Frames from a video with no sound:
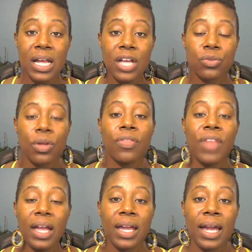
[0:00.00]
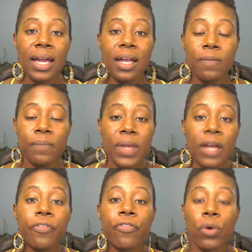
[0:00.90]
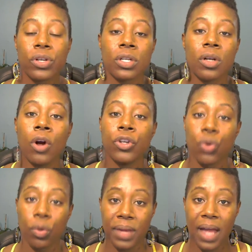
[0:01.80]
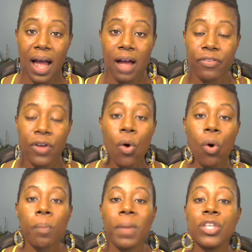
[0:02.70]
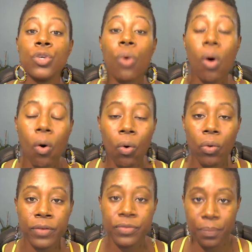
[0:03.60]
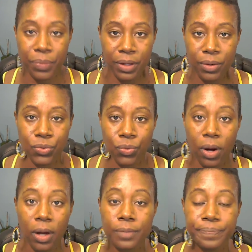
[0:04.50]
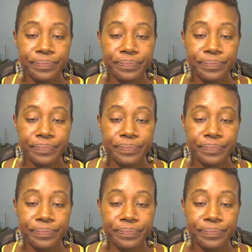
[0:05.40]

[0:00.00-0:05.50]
so that they can enforce it on your behalf or make you whole if something goes wrong.